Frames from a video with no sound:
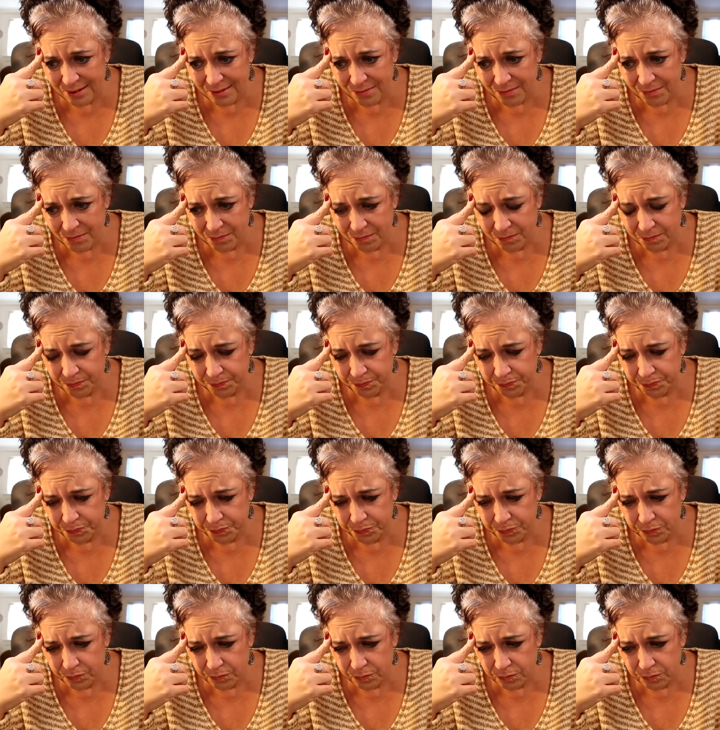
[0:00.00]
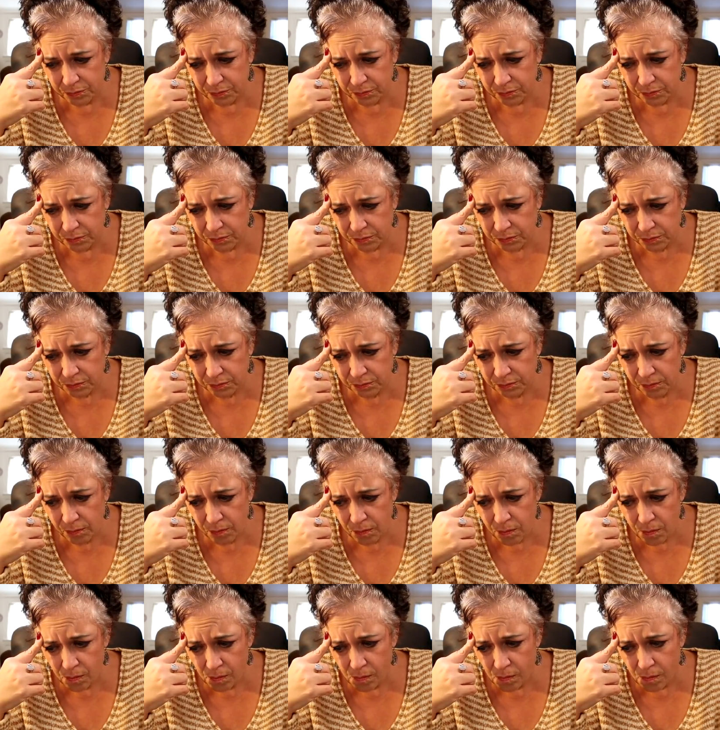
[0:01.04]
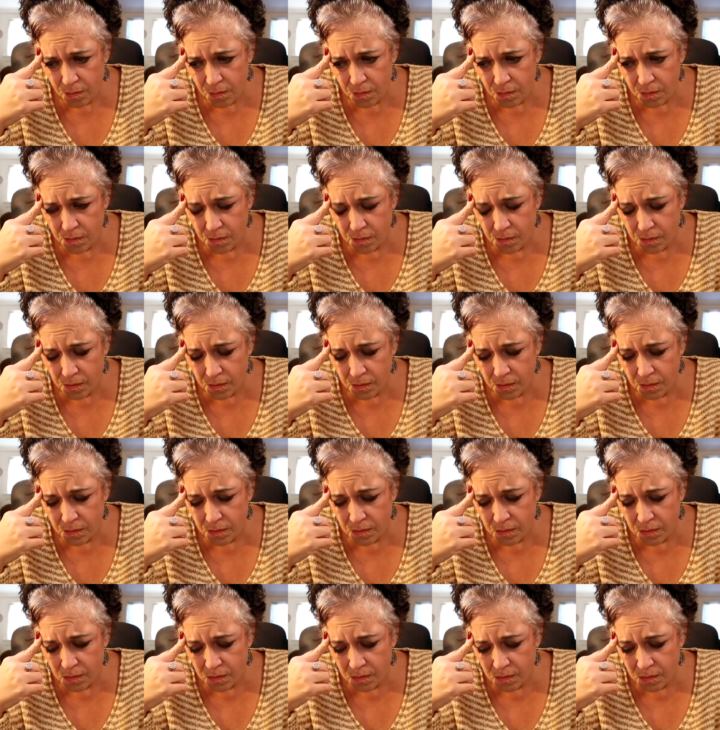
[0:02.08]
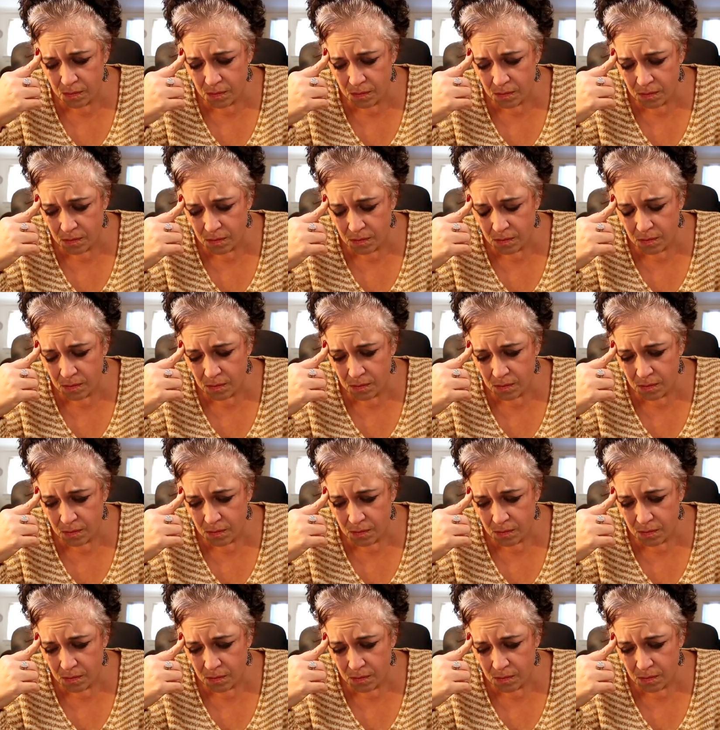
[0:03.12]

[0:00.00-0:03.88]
(no one is talking)